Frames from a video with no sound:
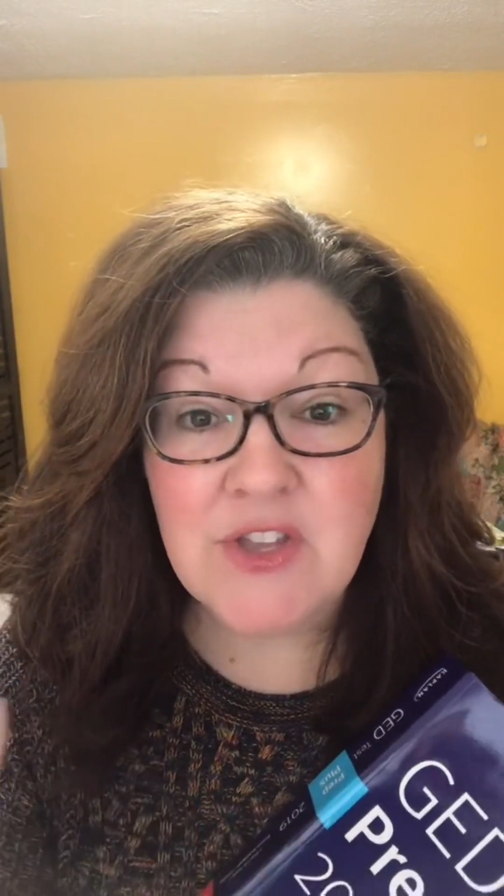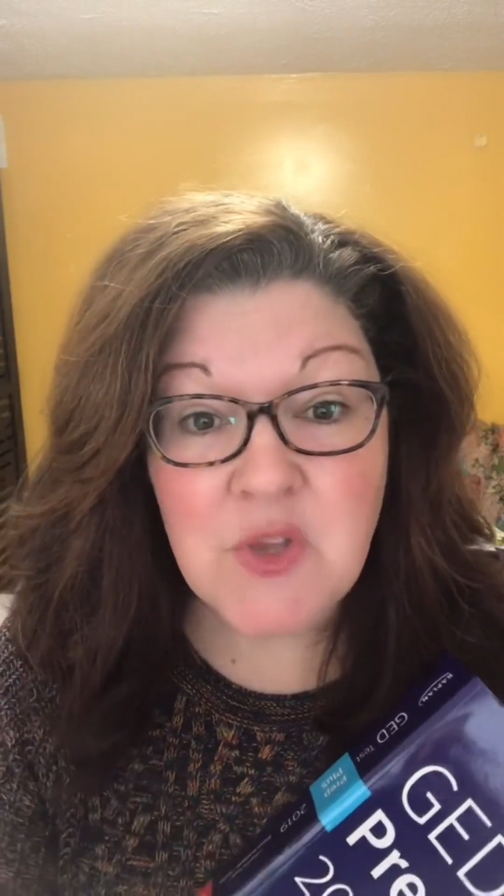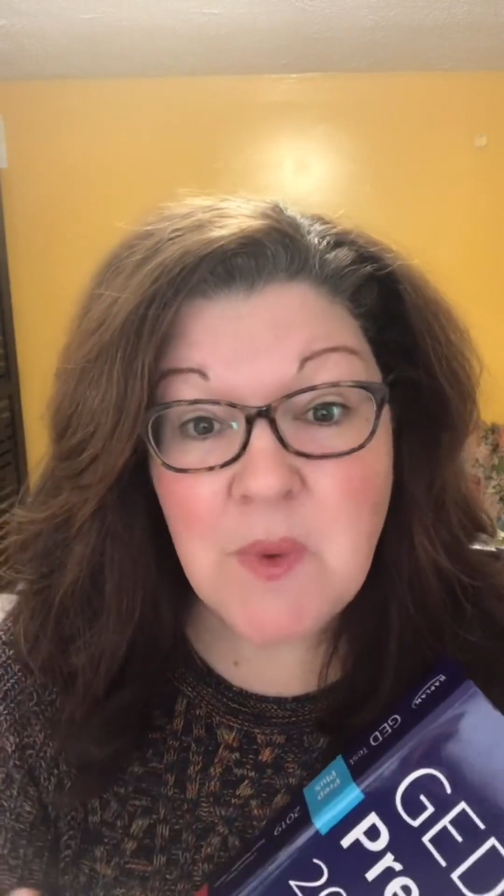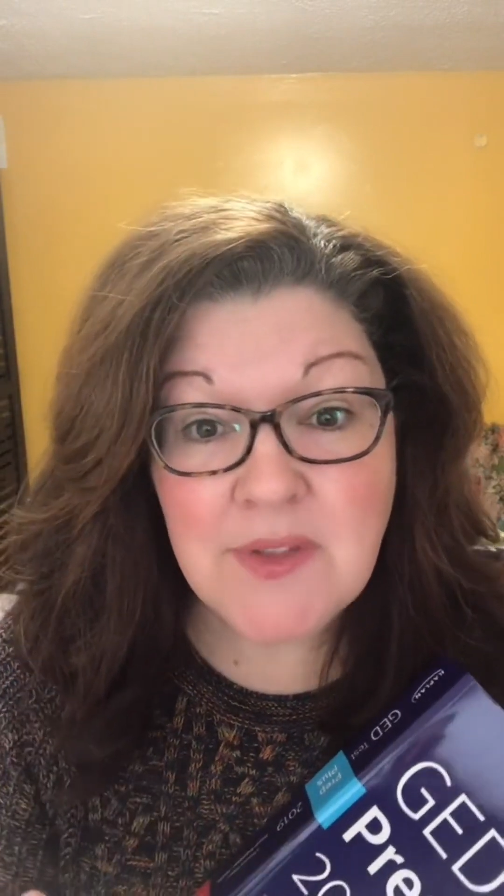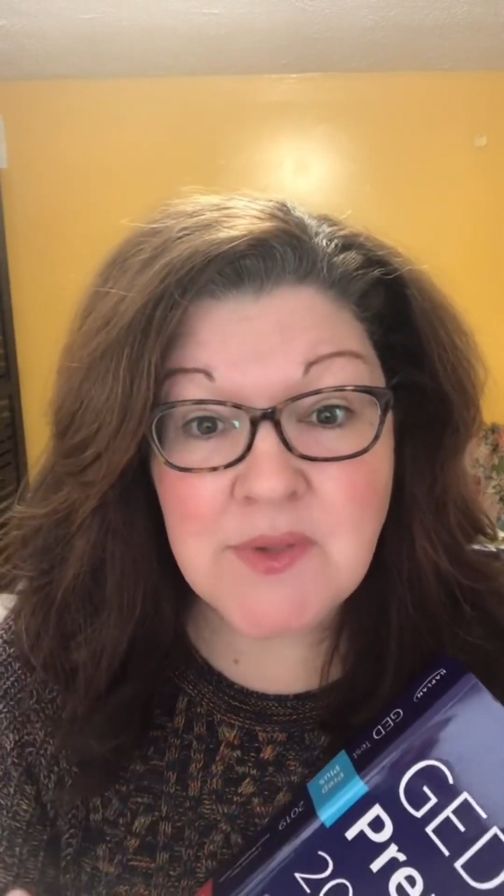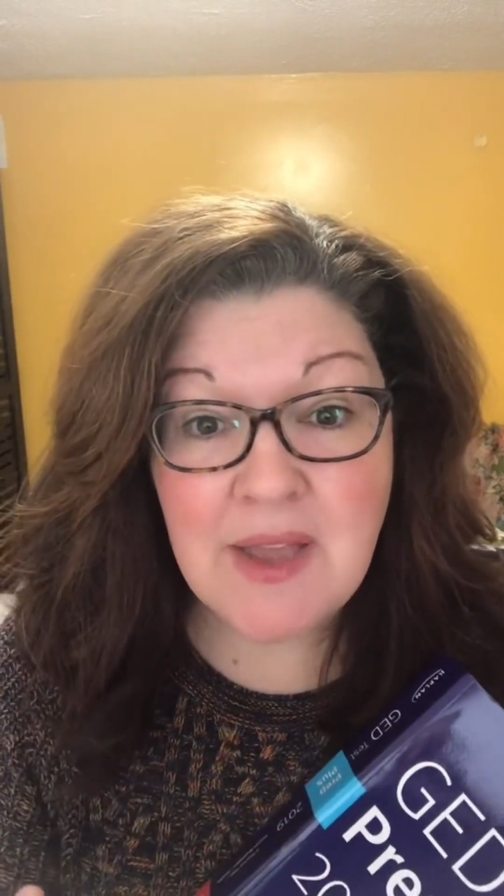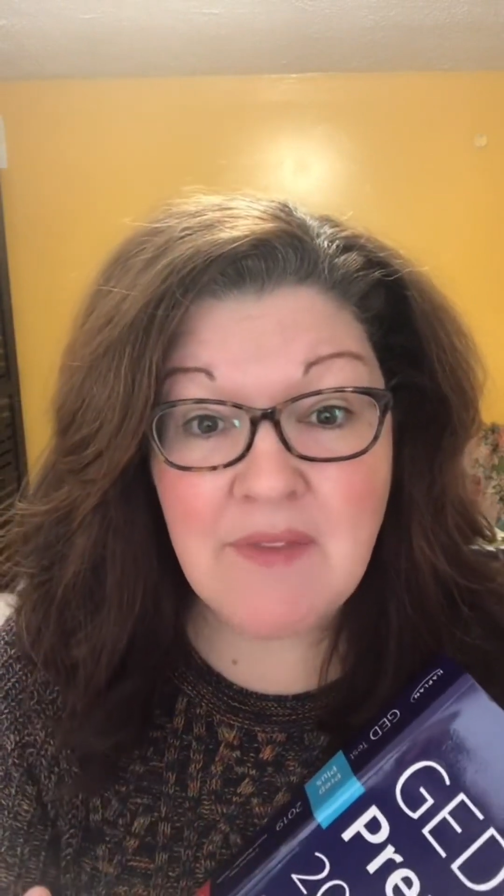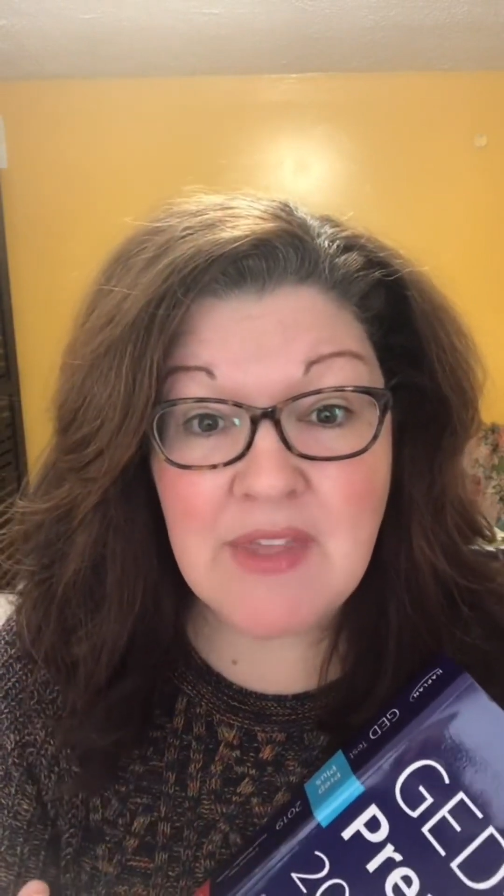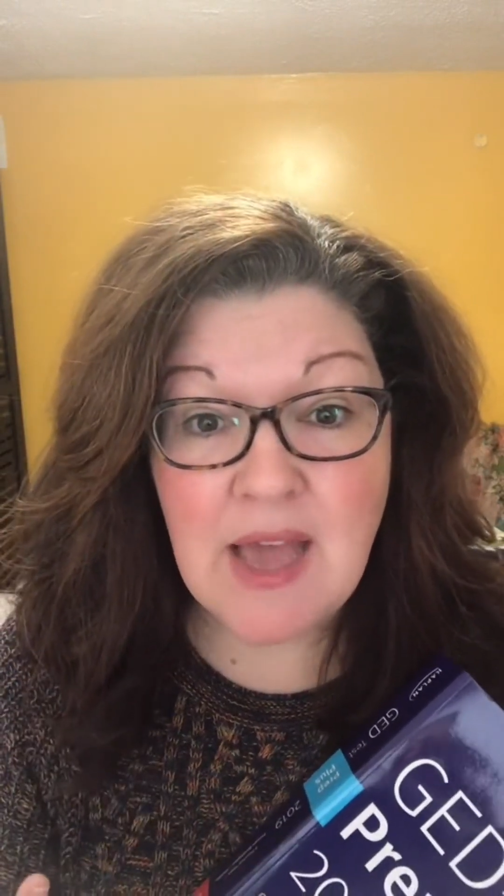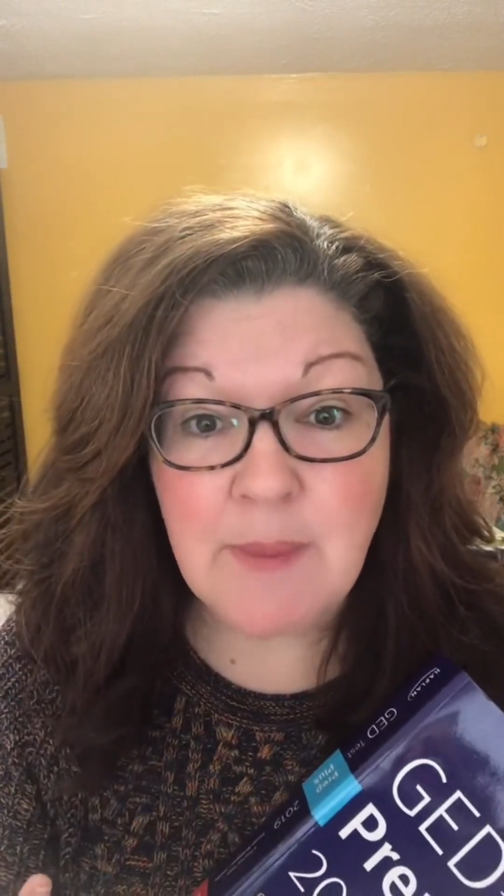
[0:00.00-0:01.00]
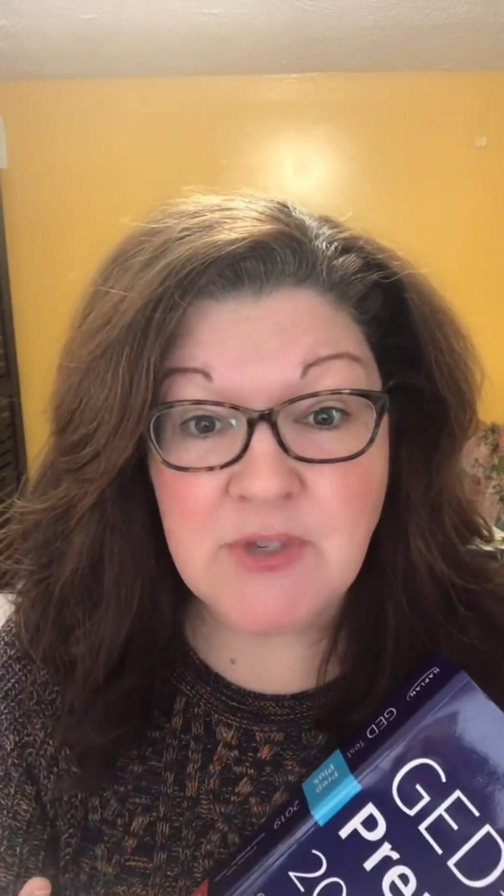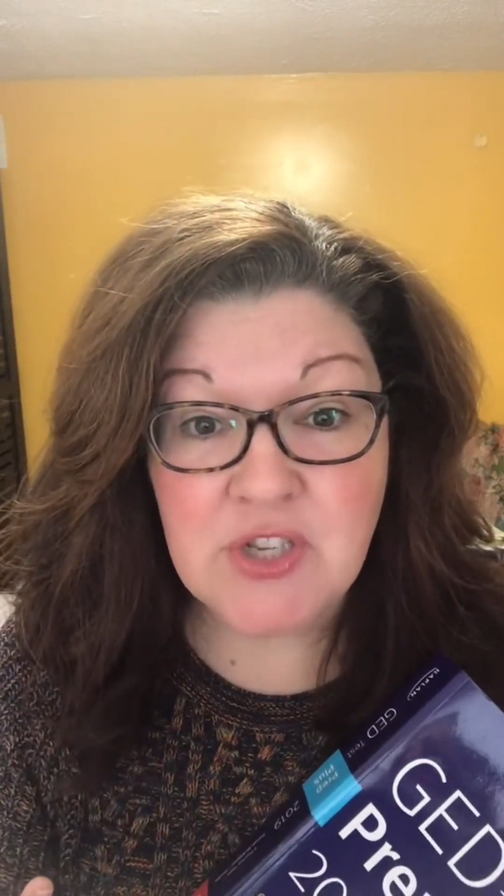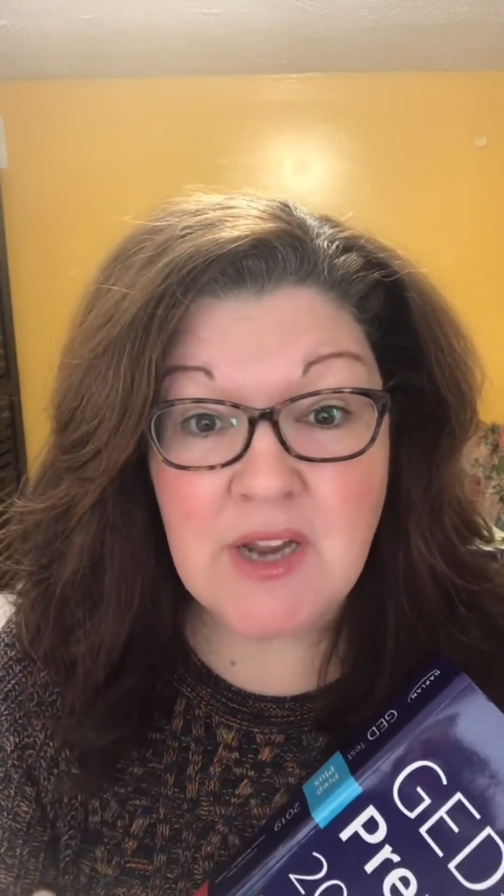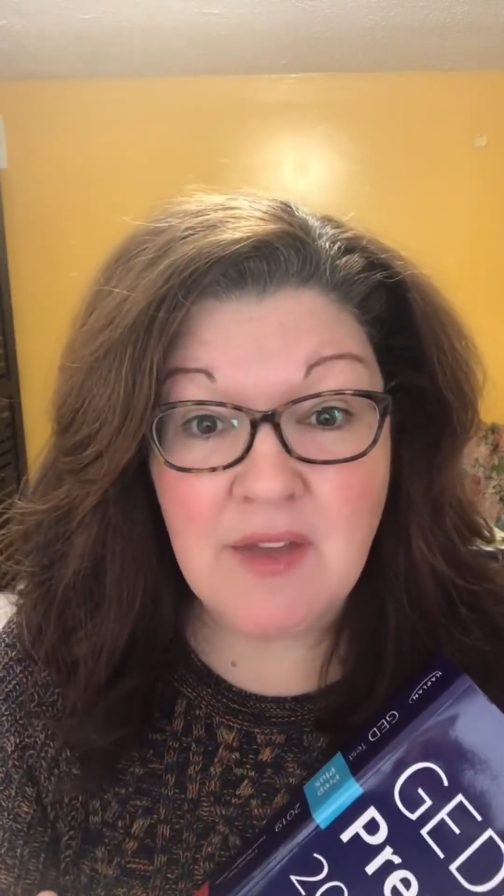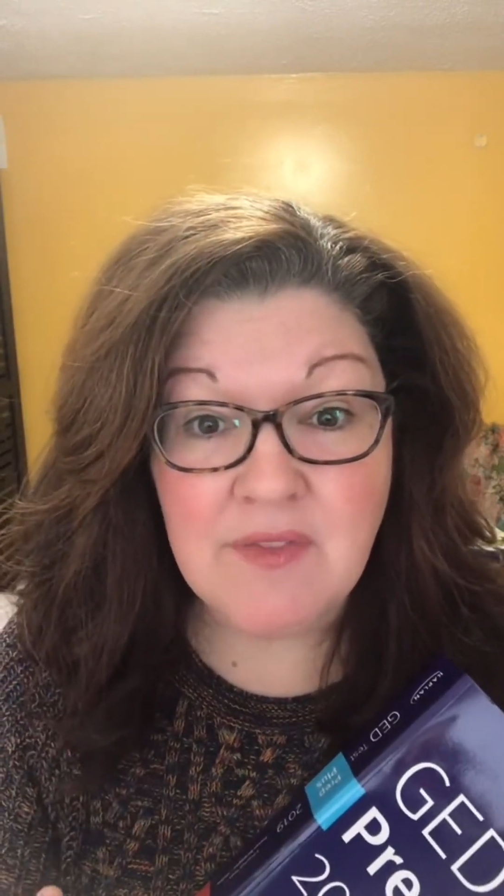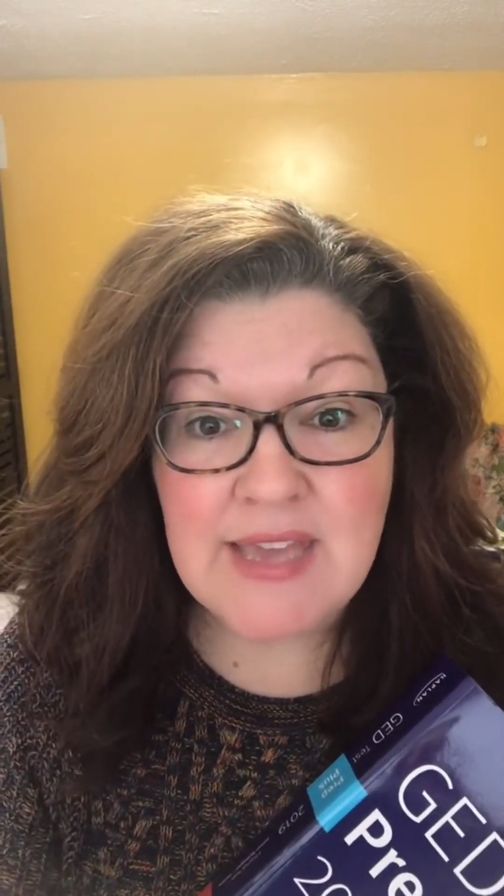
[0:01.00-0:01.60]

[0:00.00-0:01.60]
You also have the option of